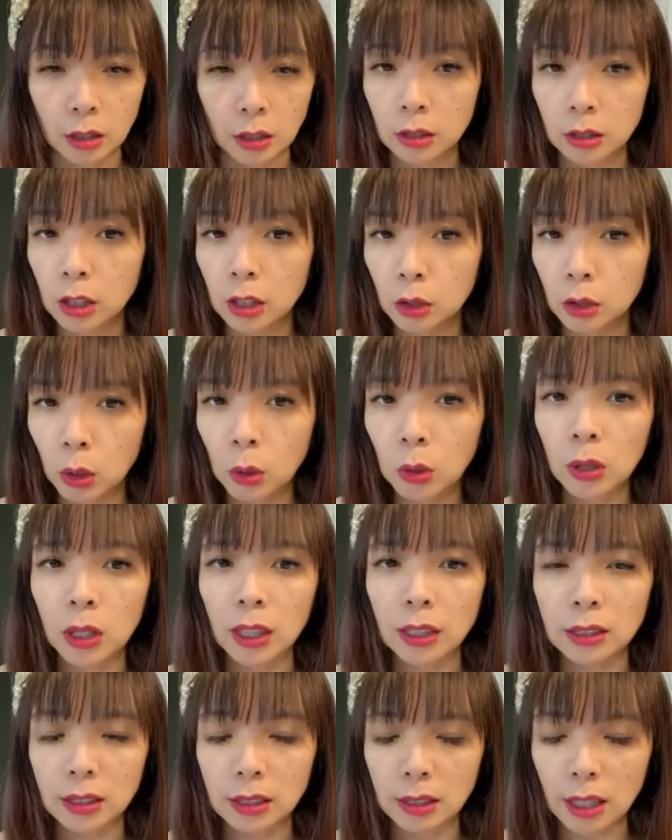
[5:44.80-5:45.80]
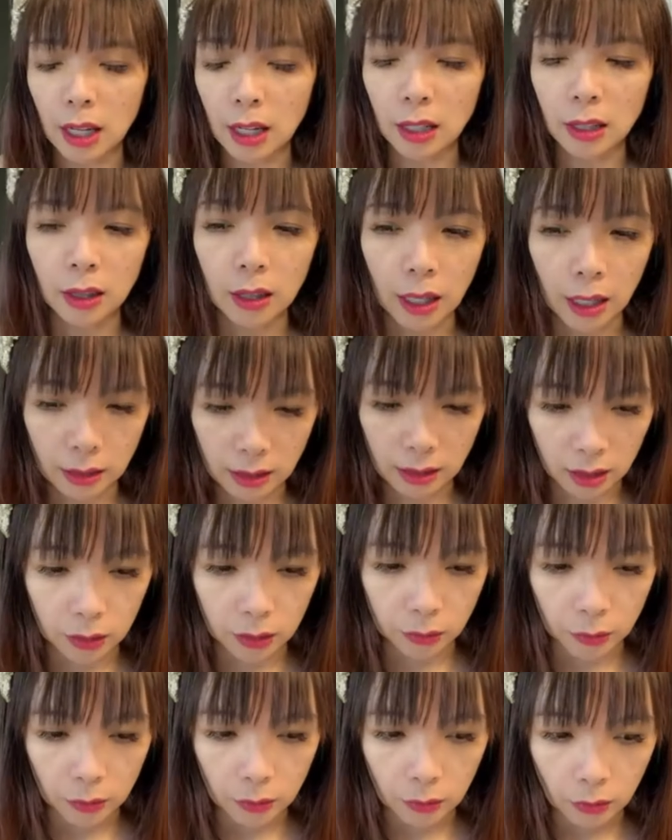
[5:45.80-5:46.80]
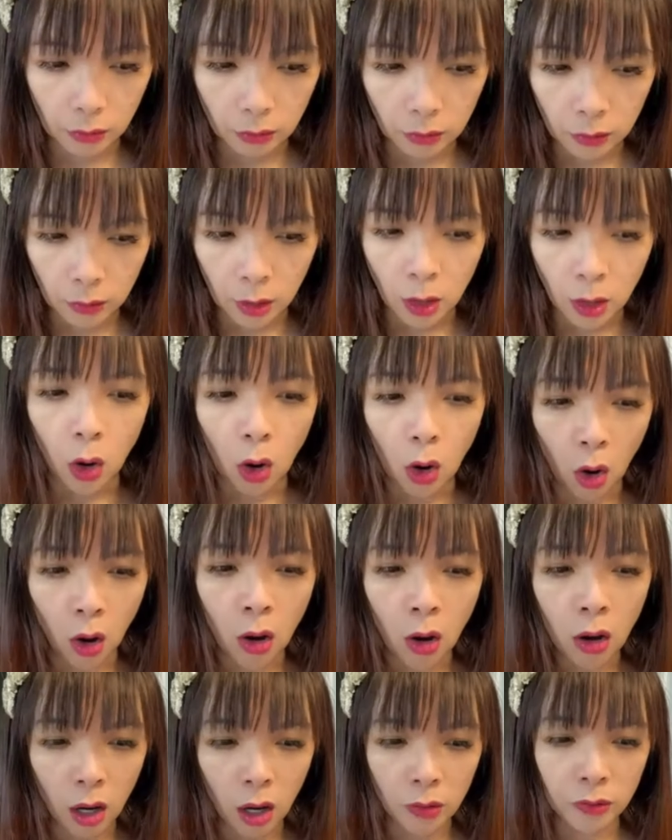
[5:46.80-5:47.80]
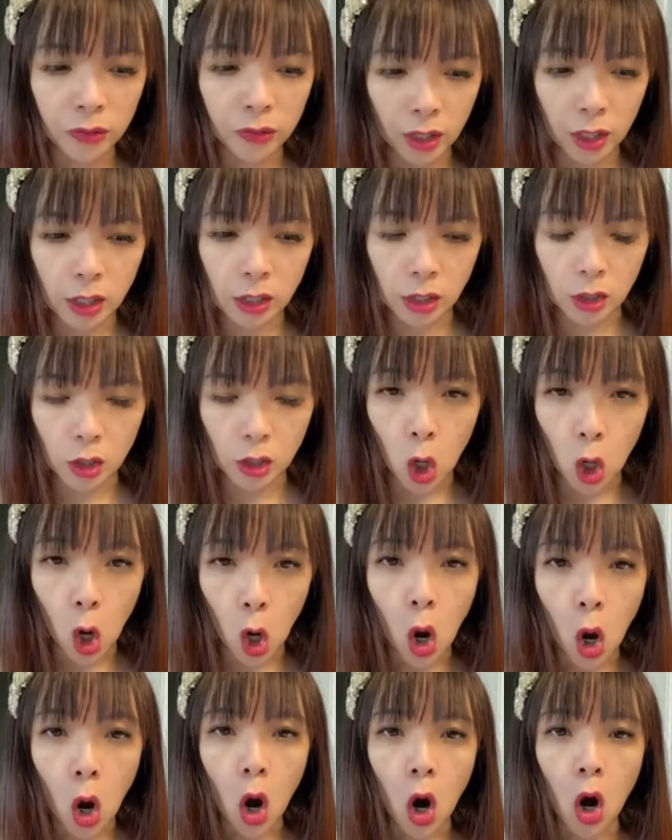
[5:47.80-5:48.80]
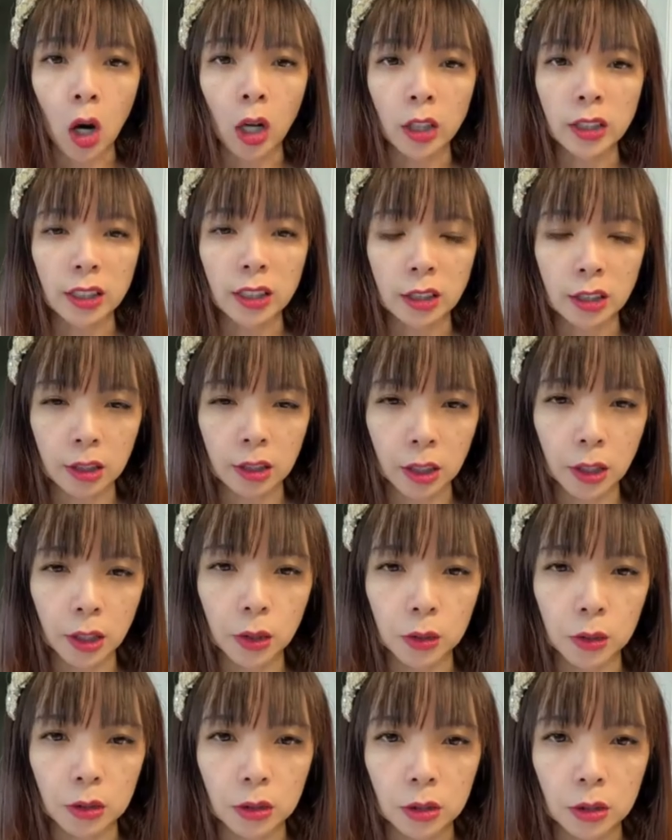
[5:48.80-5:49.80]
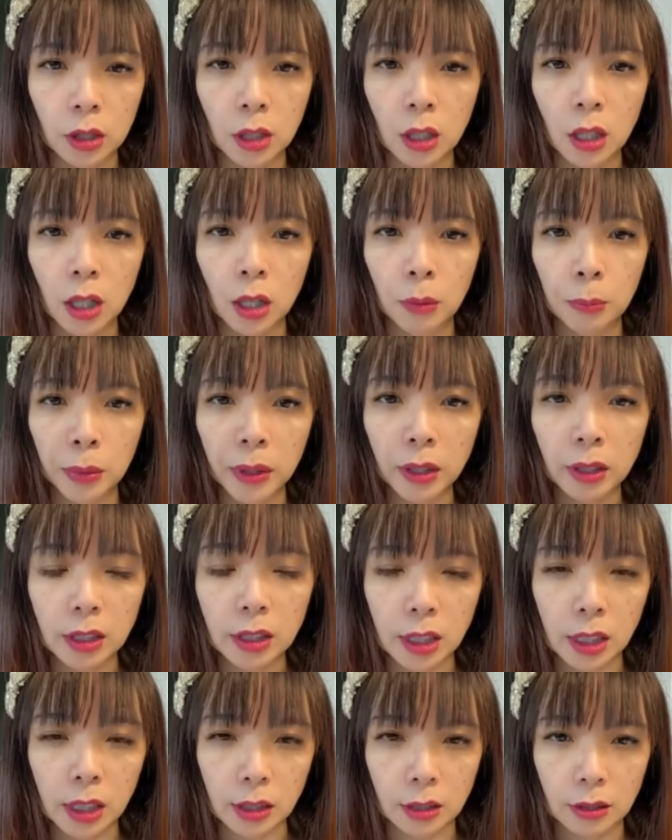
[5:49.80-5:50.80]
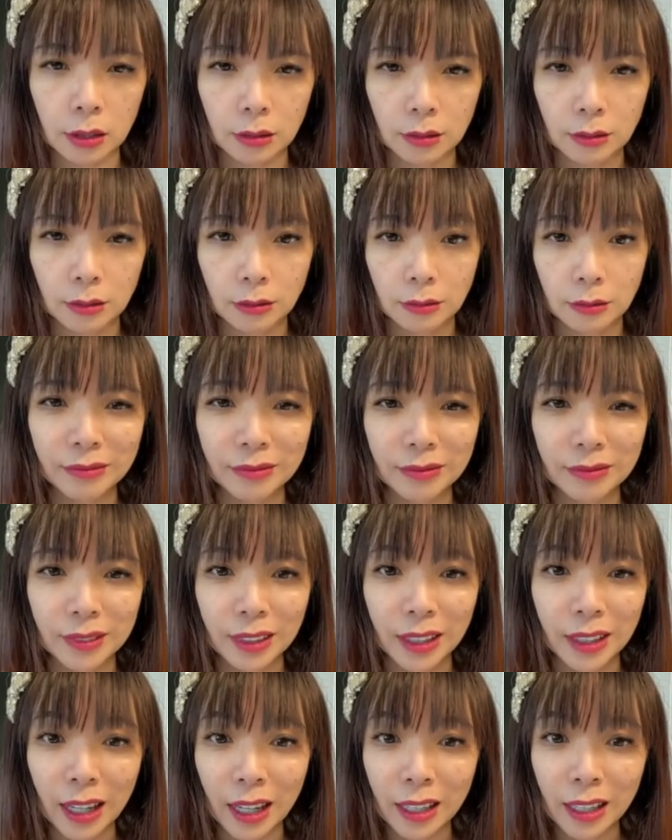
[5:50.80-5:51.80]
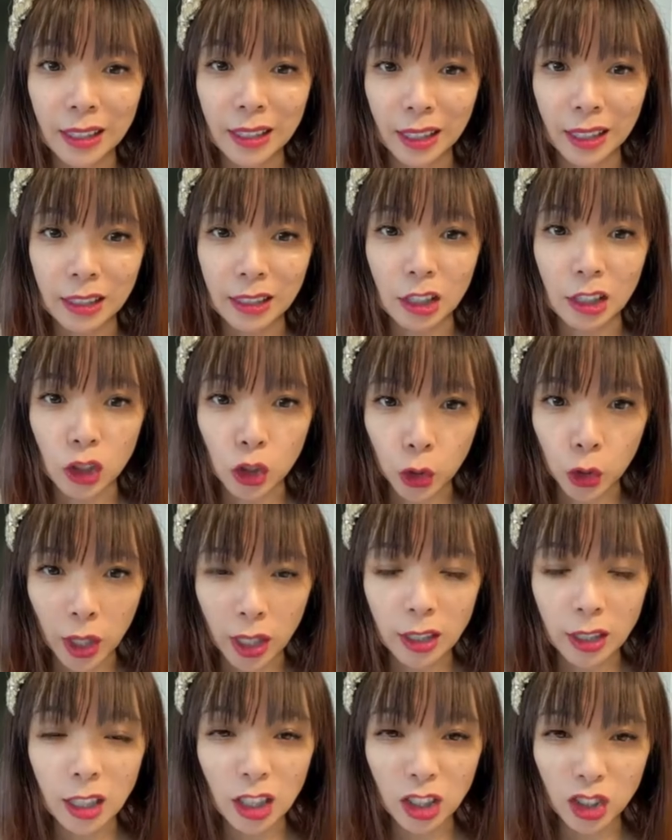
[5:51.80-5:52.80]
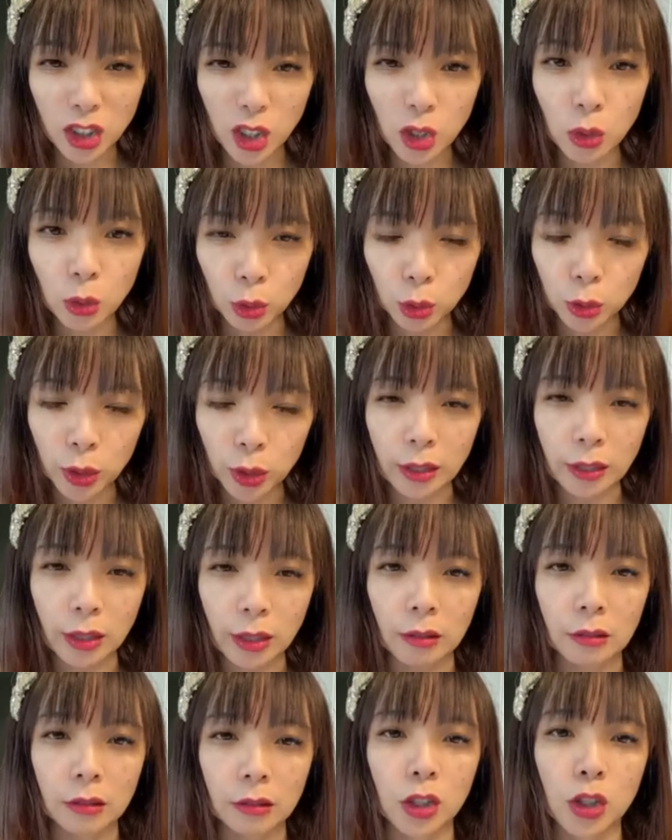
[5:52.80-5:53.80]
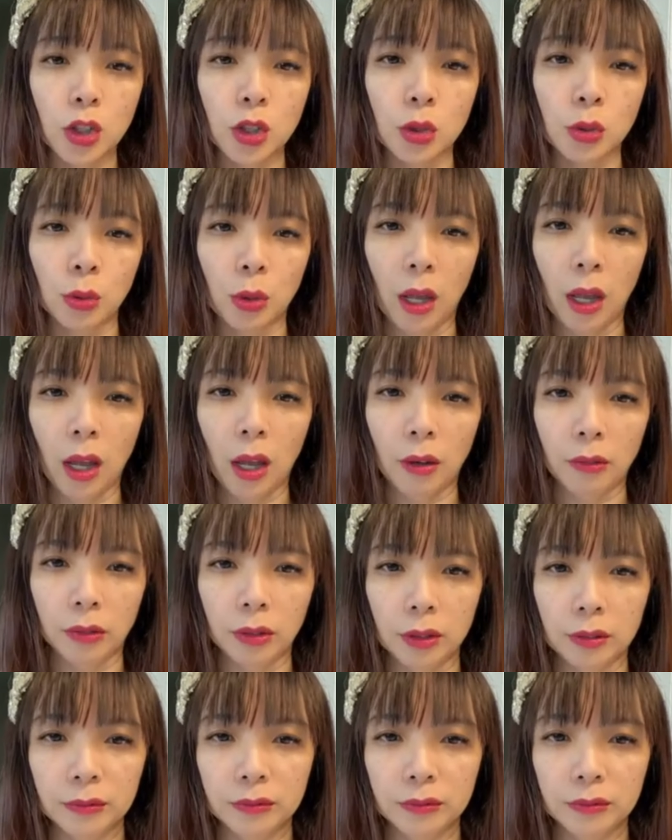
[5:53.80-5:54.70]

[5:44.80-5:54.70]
The Lord is saying that all of these are the skill, abilities God is training you right now to have.